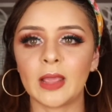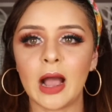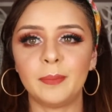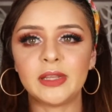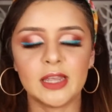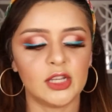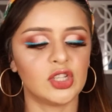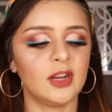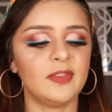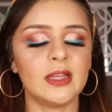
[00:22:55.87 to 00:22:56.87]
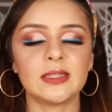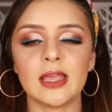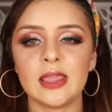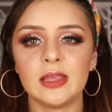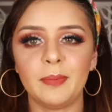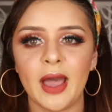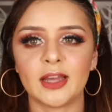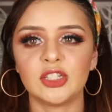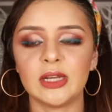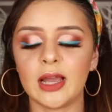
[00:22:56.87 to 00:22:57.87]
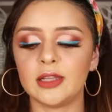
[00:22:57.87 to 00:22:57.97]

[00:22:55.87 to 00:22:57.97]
application of this and the packaging.